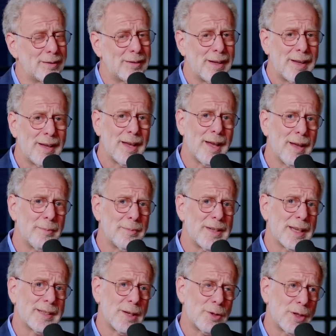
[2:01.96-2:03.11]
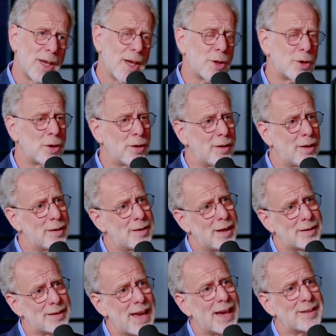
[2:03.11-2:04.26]
and takes education and it
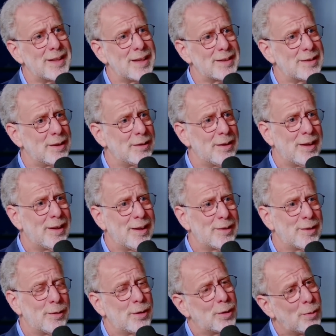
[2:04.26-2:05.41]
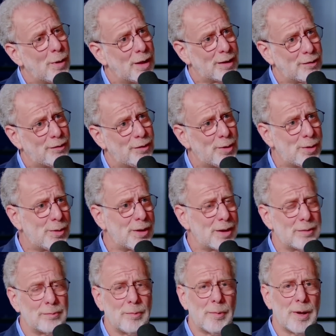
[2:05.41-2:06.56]
takes access to good quality food
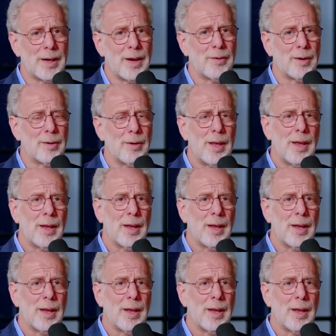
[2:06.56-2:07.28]
and whatever.